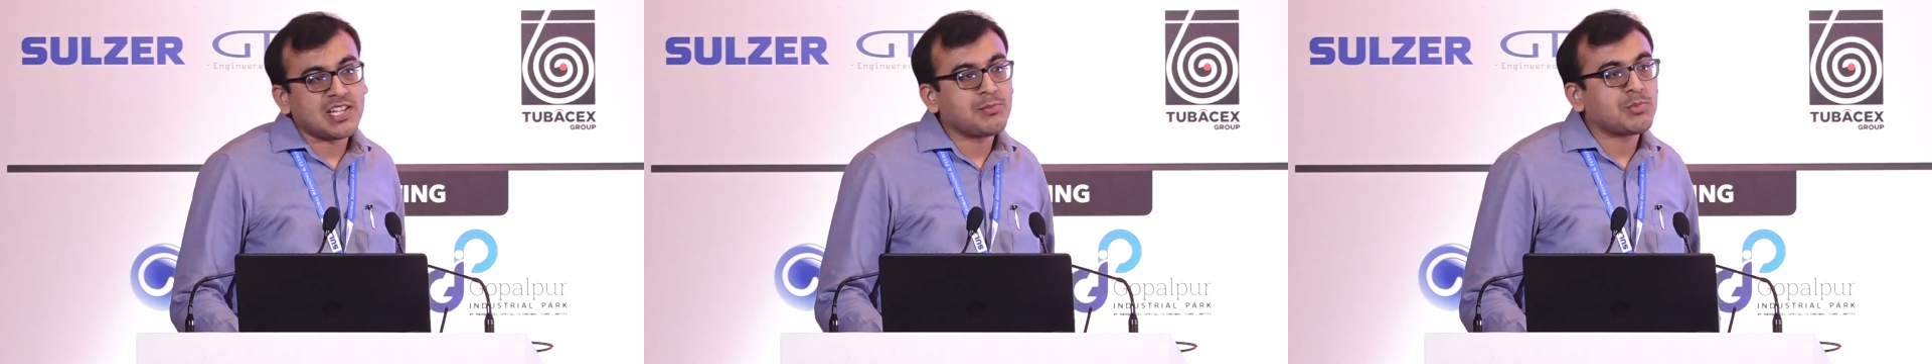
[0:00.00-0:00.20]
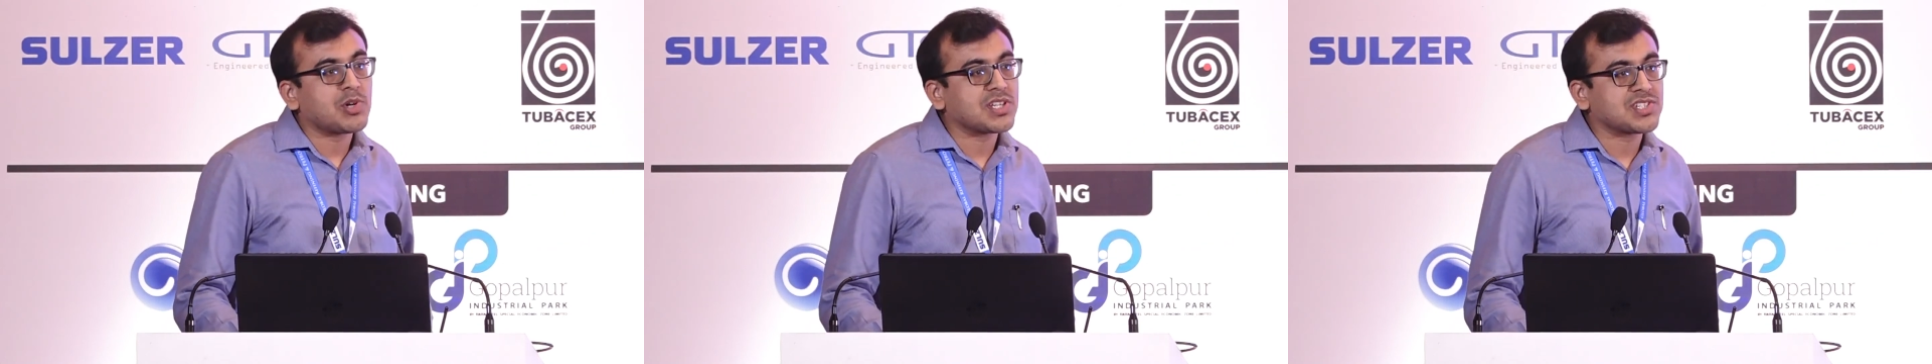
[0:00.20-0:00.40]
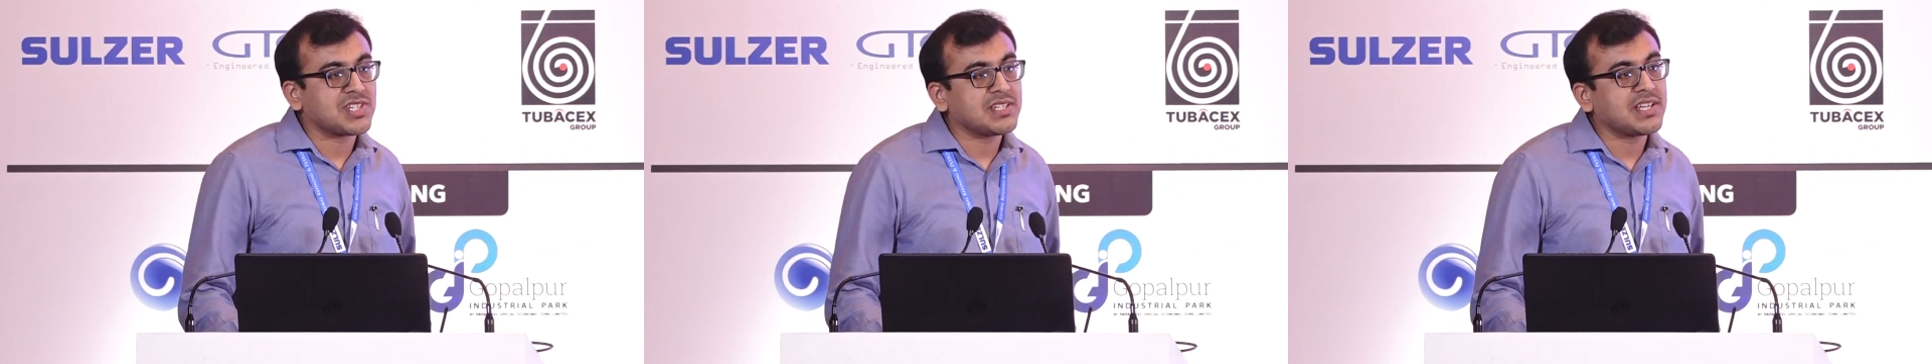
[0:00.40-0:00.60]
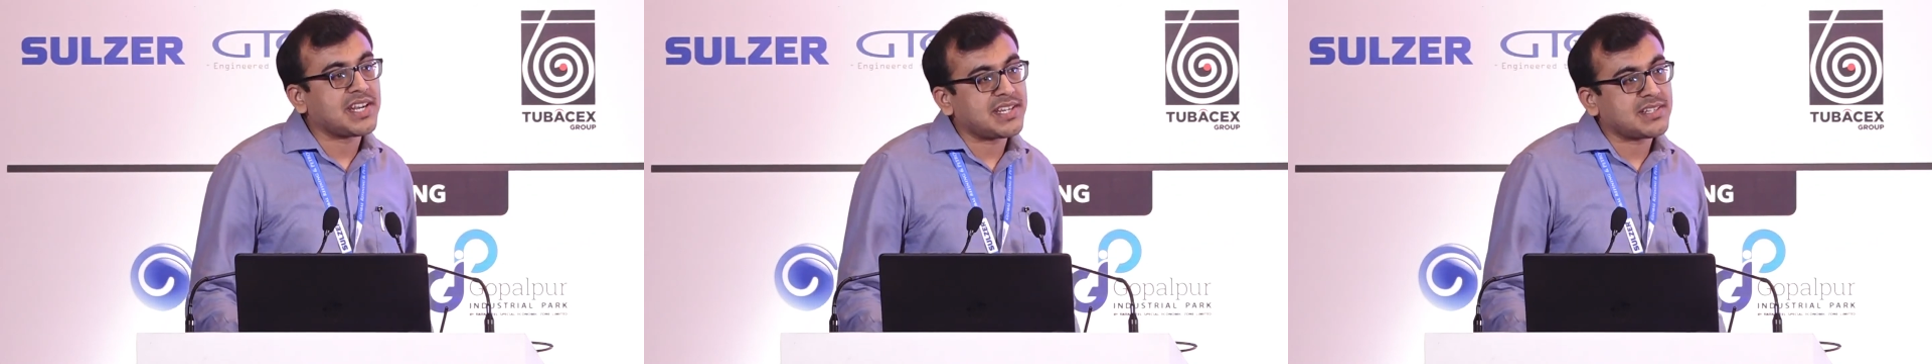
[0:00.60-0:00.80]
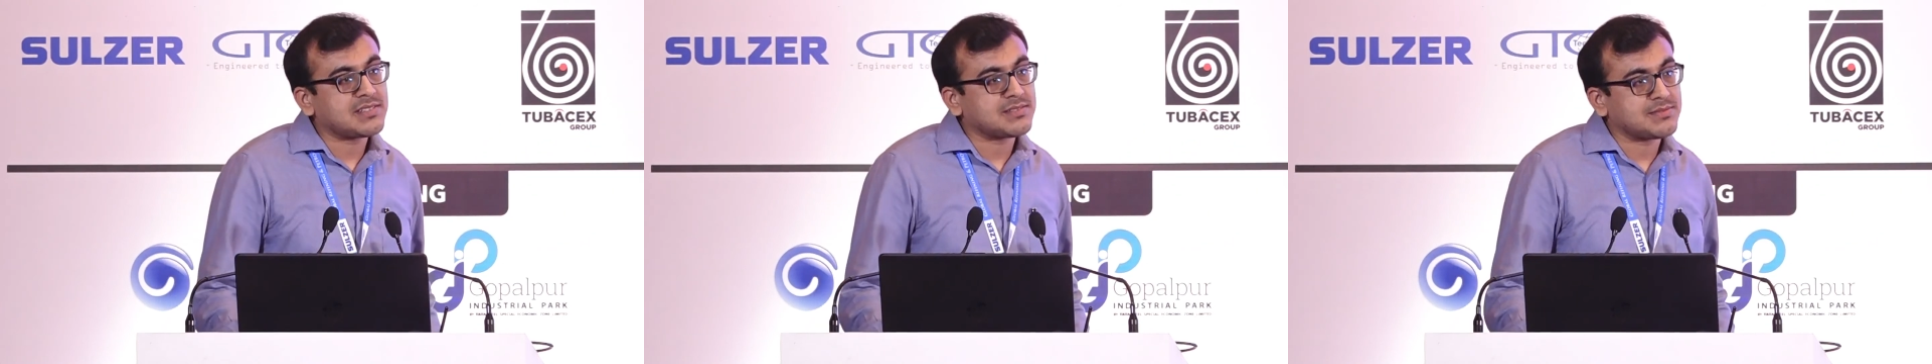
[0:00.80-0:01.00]
production
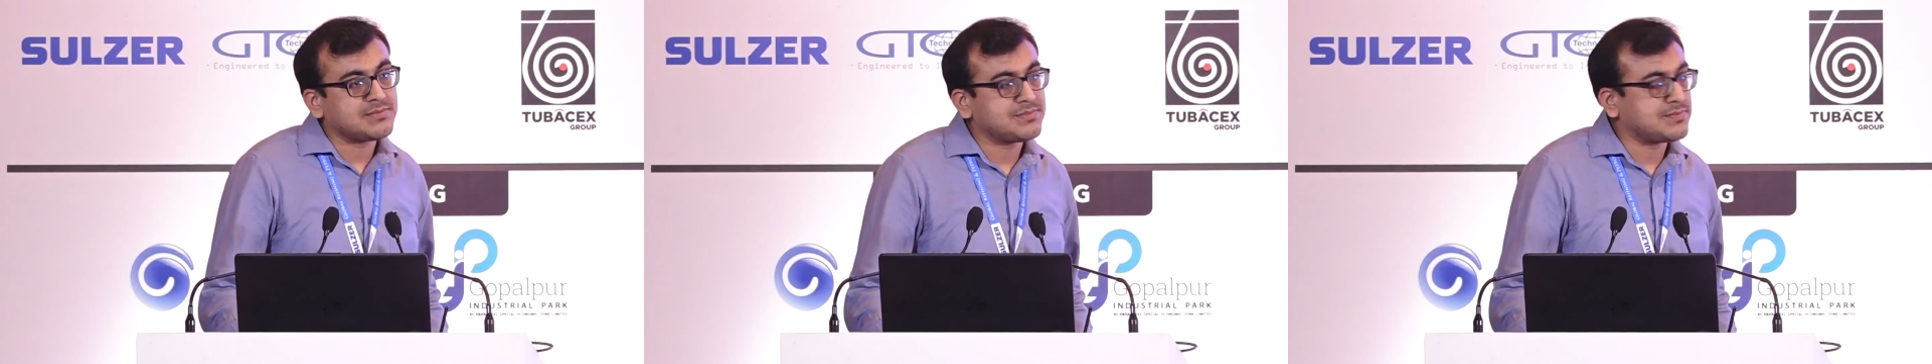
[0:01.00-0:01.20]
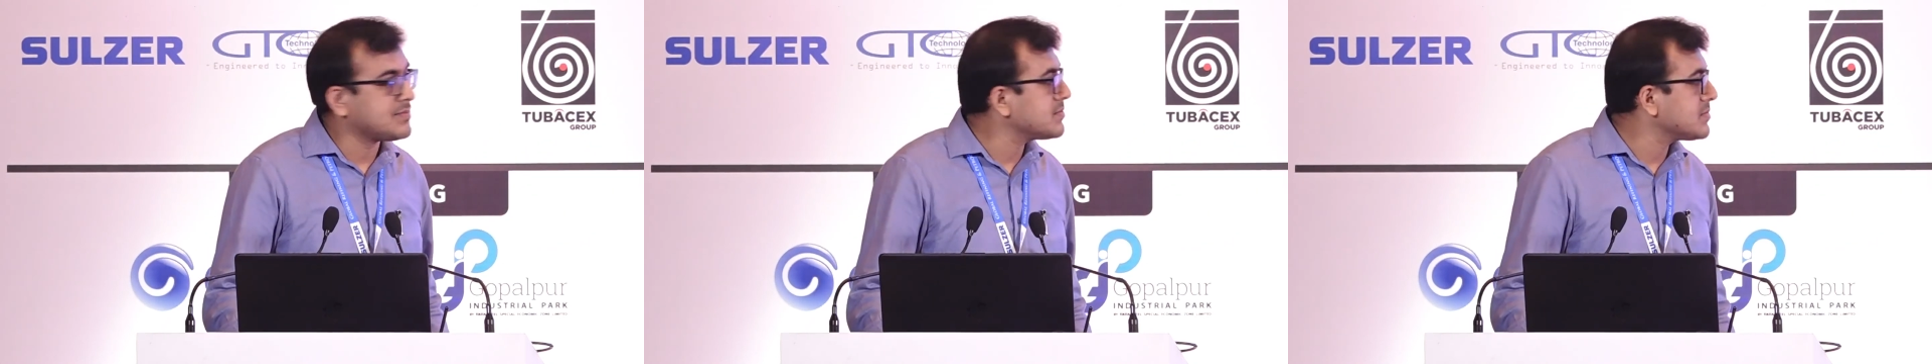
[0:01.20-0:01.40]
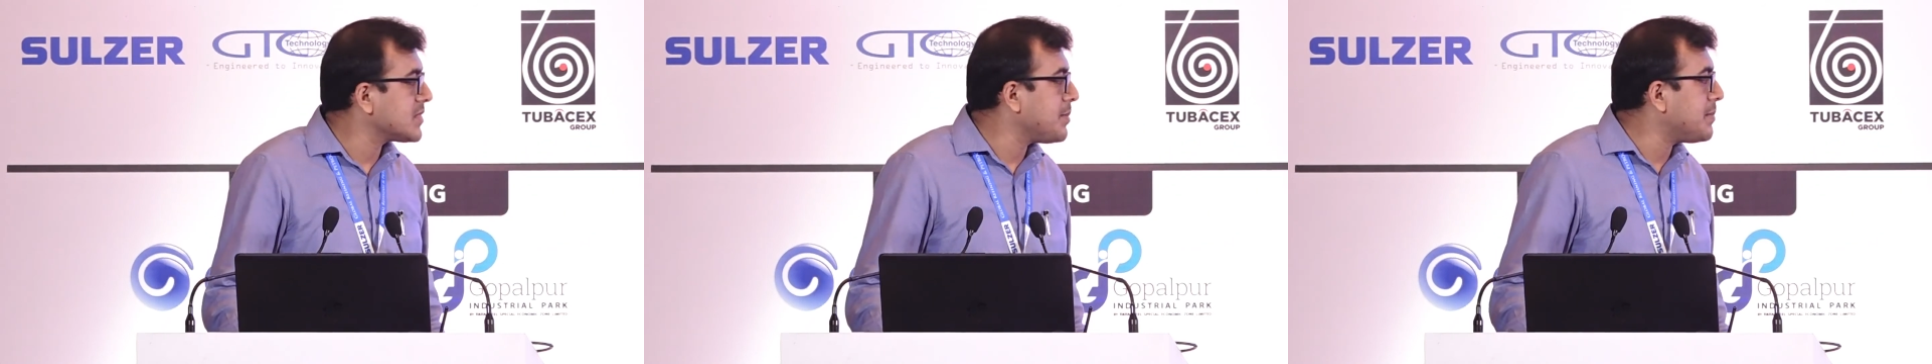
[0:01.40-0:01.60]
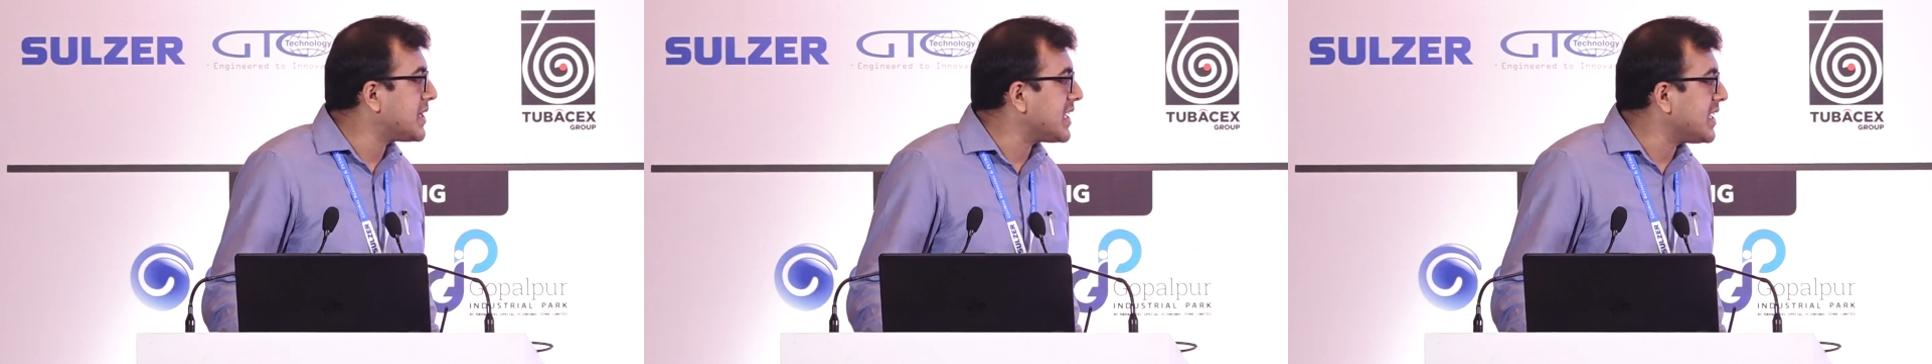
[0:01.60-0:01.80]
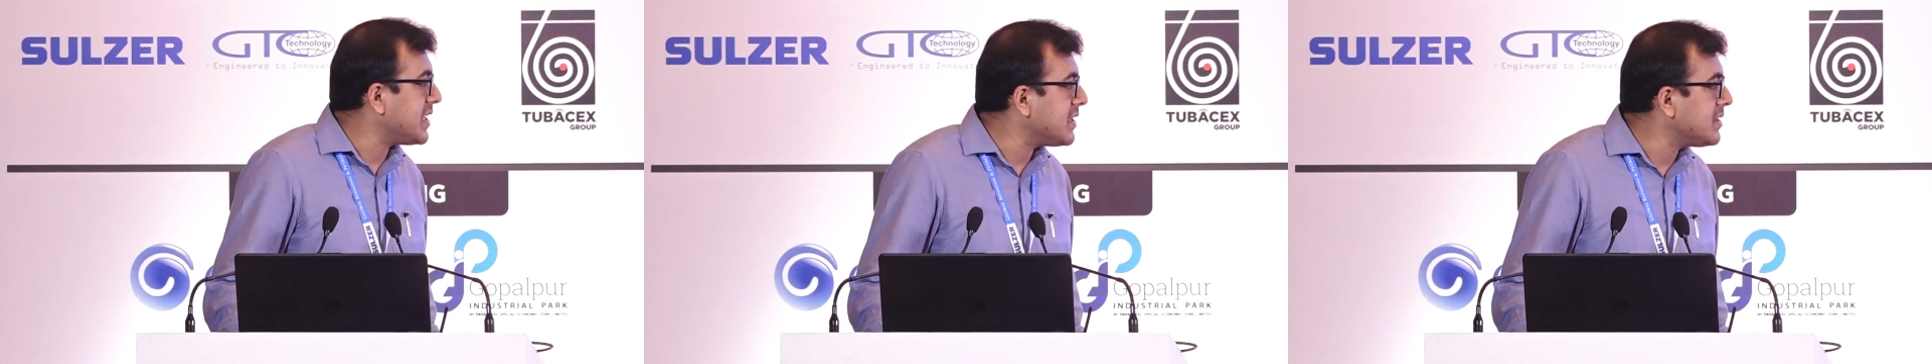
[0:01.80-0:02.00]
grade
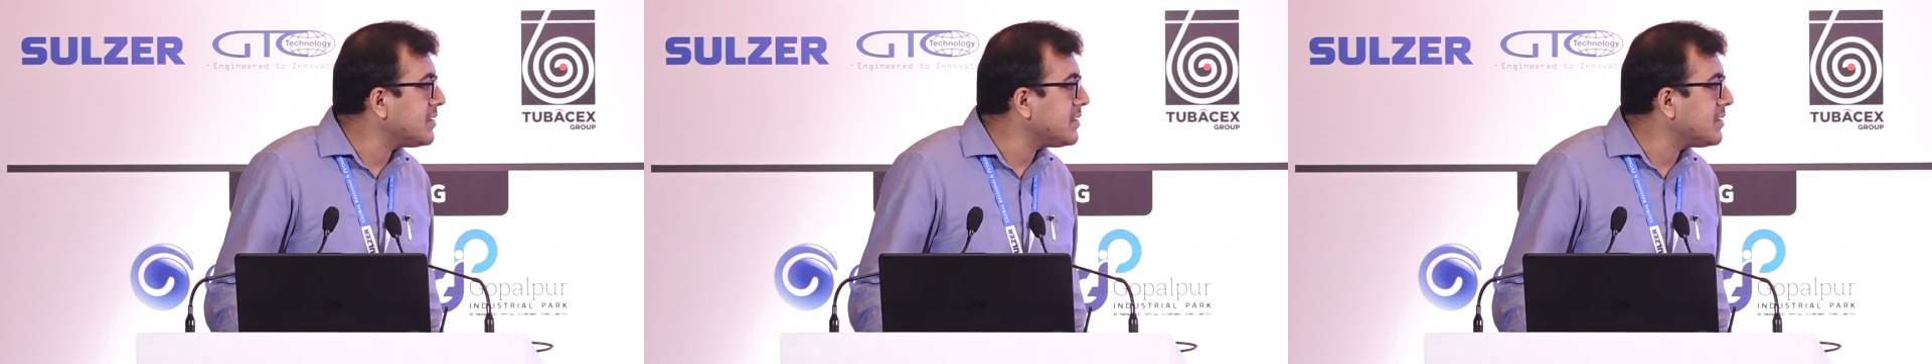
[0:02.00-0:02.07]
material